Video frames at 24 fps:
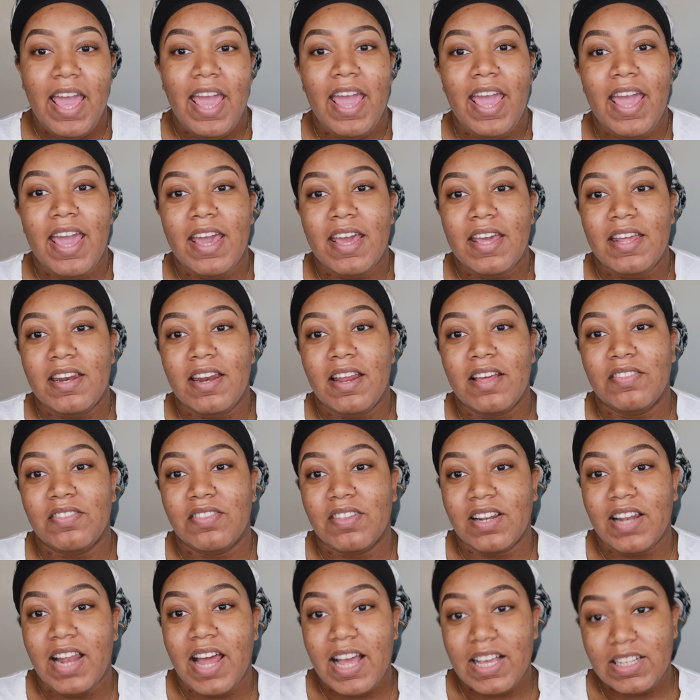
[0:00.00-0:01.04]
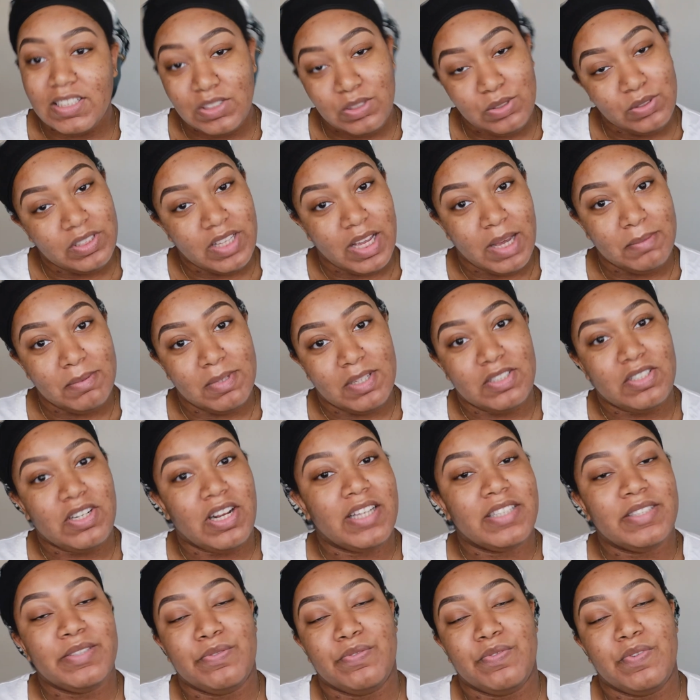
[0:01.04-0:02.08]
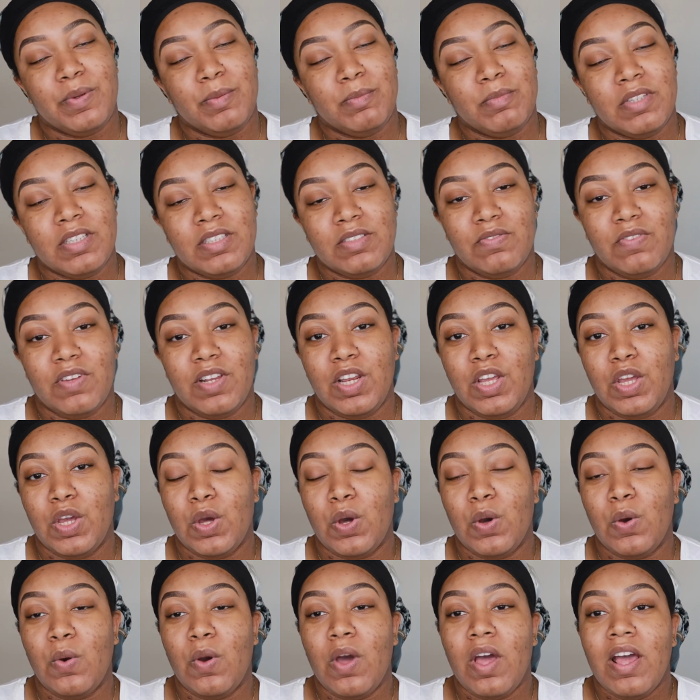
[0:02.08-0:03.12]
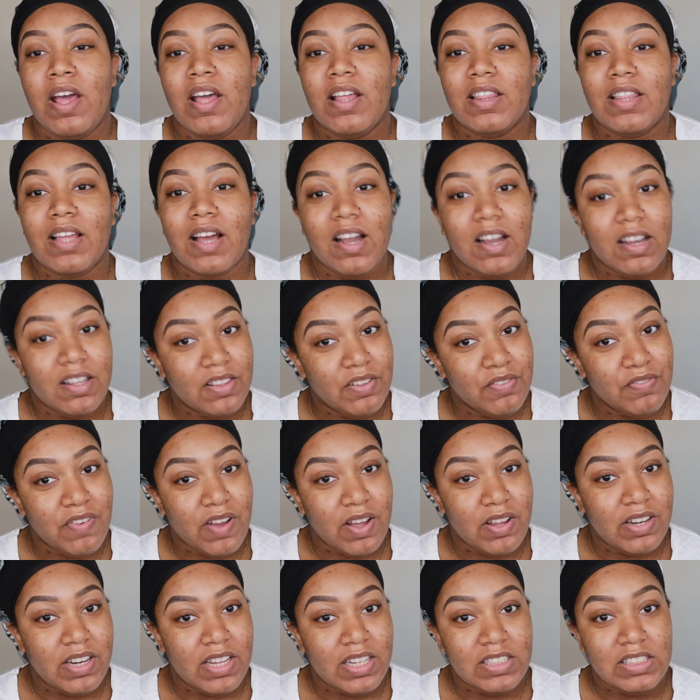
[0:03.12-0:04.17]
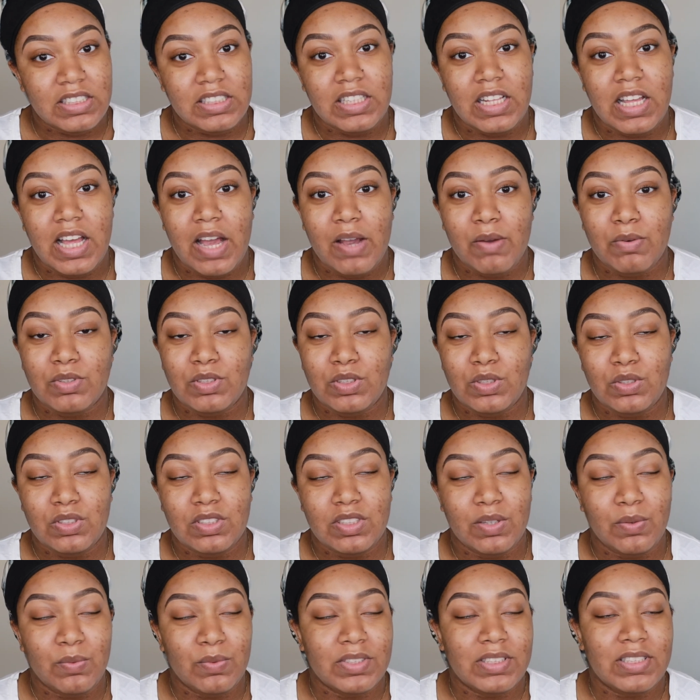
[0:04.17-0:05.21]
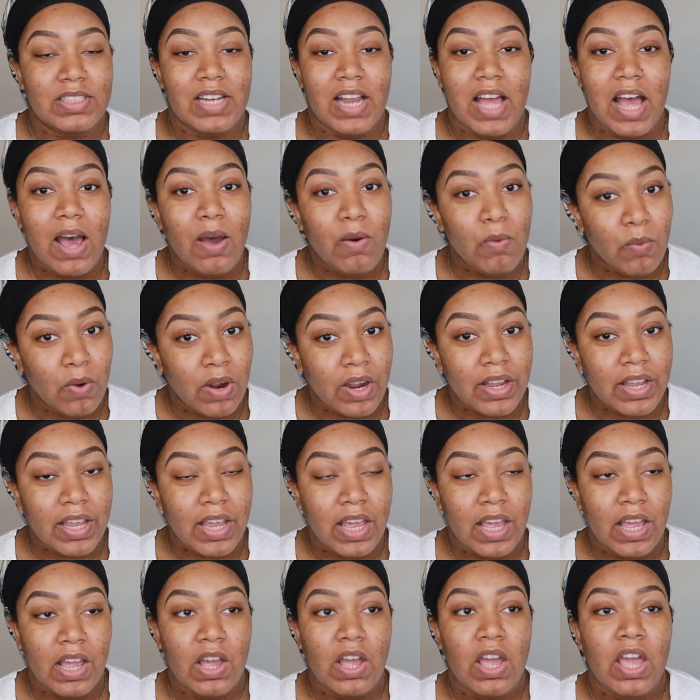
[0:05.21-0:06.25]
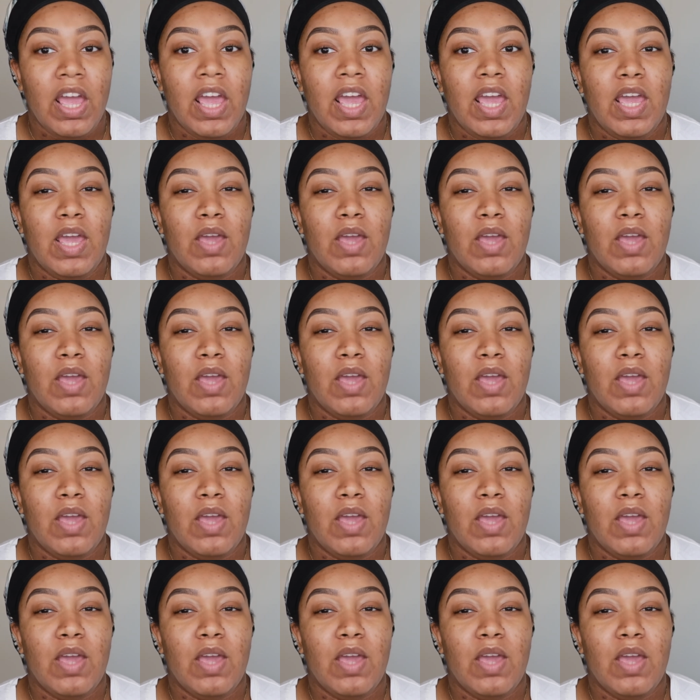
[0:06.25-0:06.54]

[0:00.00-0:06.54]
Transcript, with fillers: and the last two times I tried to film this video, the other foundation that I was using was not working.